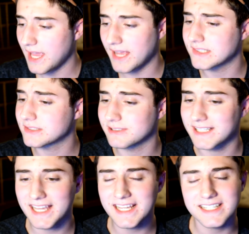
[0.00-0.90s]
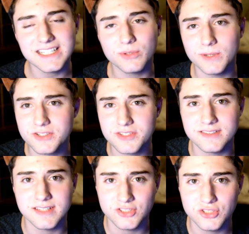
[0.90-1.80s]
answering any
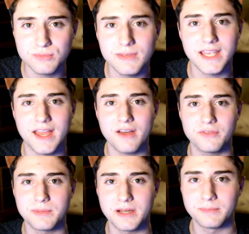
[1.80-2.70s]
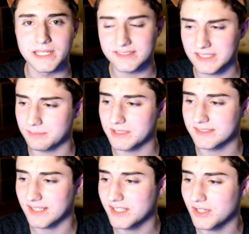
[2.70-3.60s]
questions that you may have about BASIC,
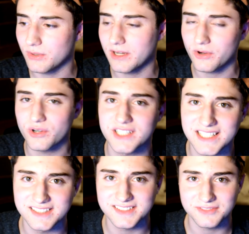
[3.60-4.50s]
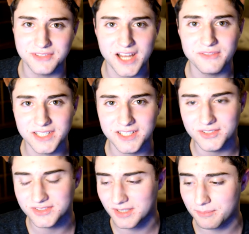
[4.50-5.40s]
because I know how hard it is to find
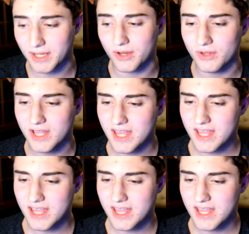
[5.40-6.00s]
videos about